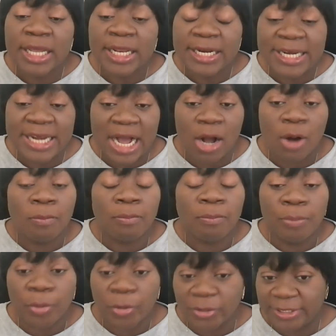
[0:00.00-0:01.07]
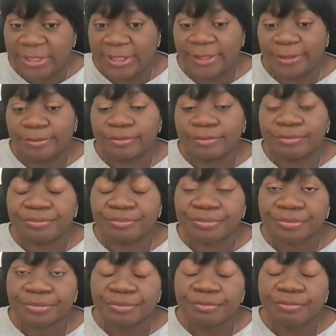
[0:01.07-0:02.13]
now button.
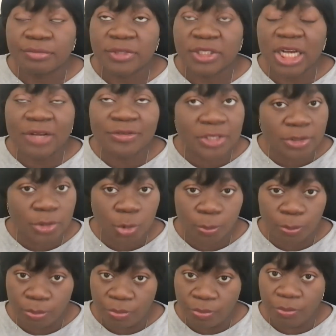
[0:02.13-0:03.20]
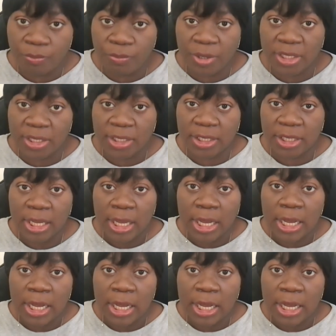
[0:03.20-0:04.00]
I've seen many